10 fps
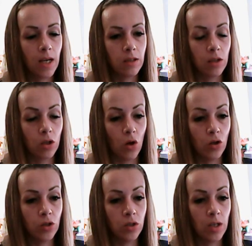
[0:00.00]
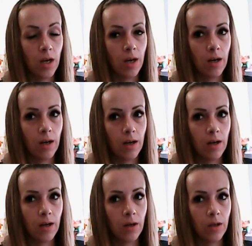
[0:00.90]
lost
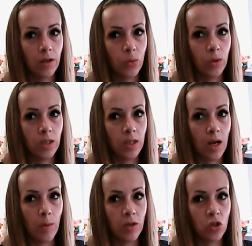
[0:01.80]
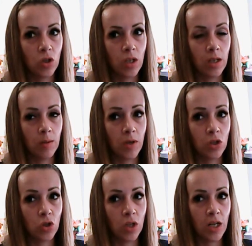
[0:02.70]
with the
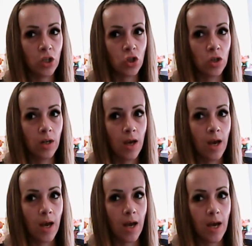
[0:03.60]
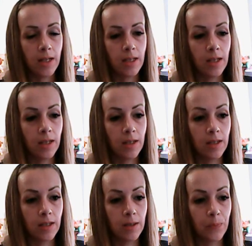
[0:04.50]
imagination and
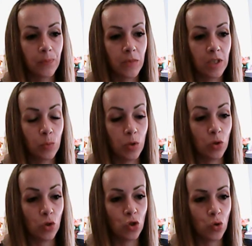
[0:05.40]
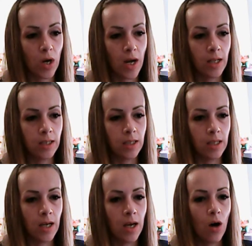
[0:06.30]
spirituality,
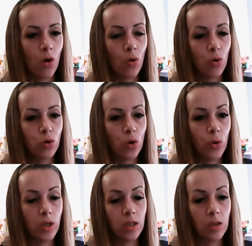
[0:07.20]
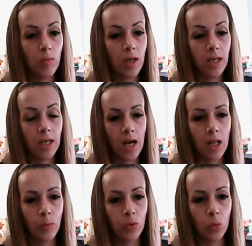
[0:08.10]
although it may
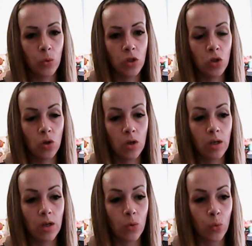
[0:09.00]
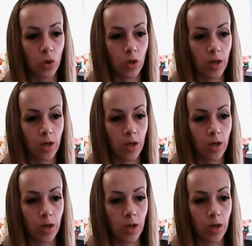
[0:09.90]
help you with your work.